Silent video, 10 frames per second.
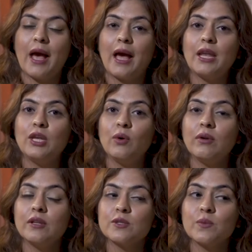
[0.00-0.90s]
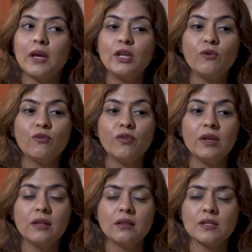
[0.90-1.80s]
And notice, where do you
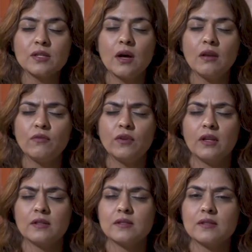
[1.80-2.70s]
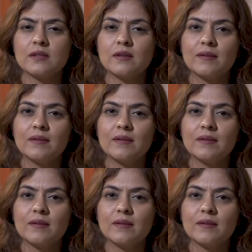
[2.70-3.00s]
feel this confidence?